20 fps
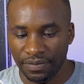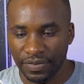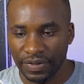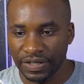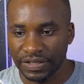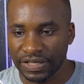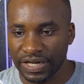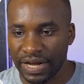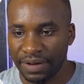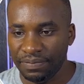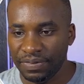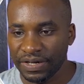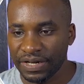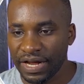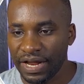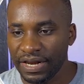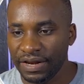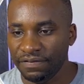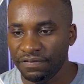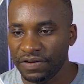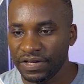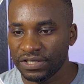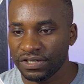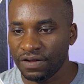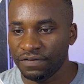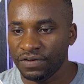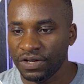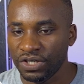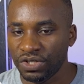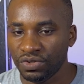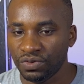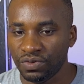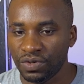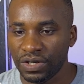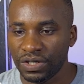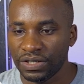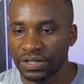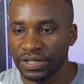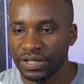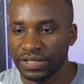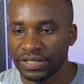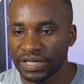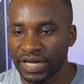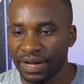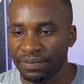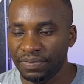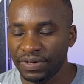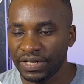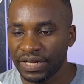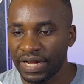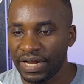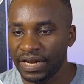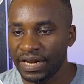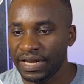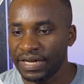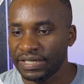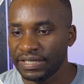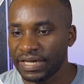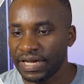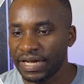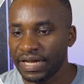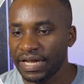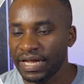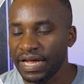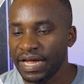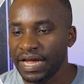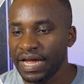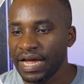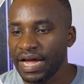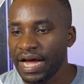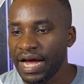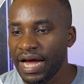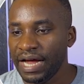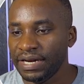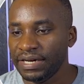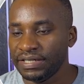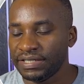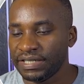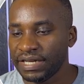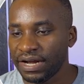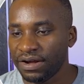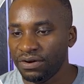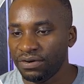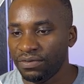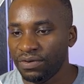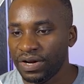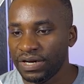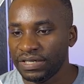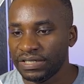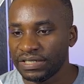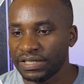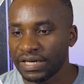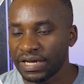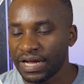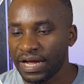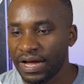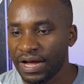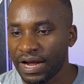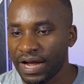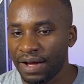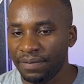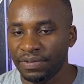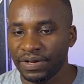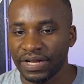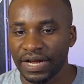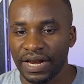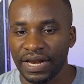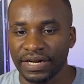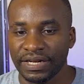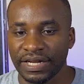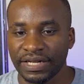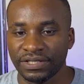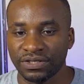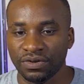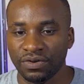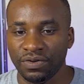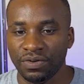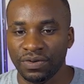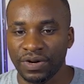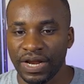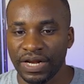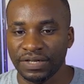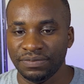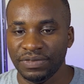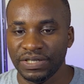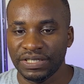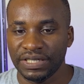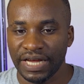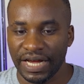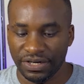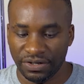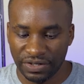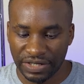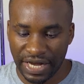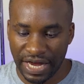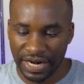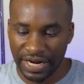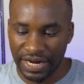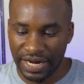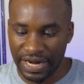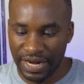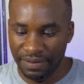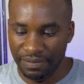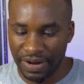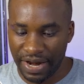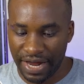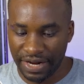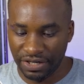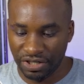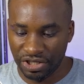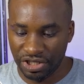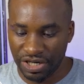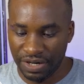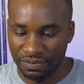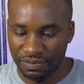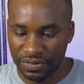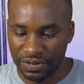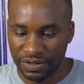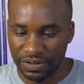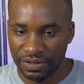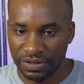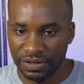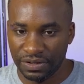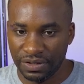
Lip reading: is capital, the first of each word is capital letter, and the second one is capital letter. So let me say I just had a name like James.